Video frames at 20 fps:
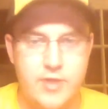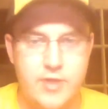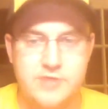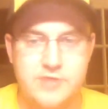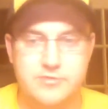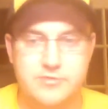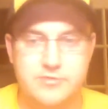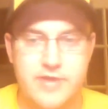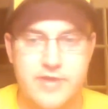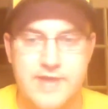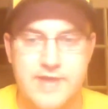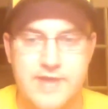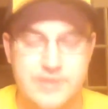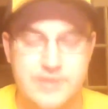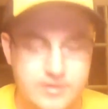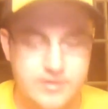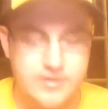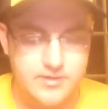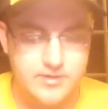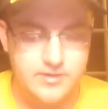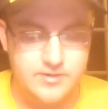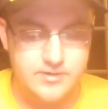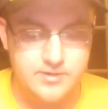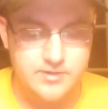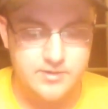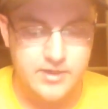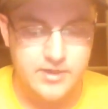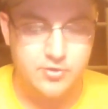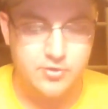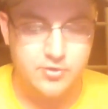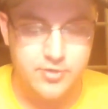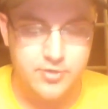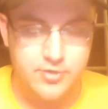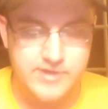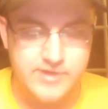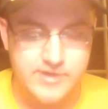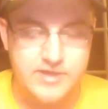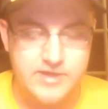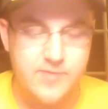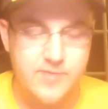really hasn't
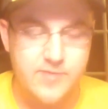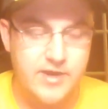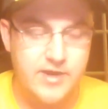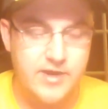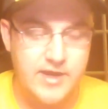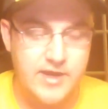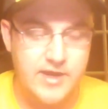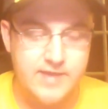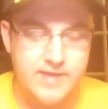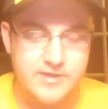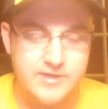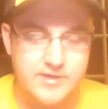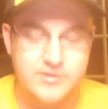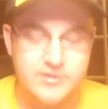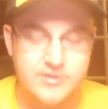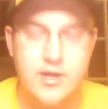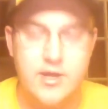increased. I mean, he had this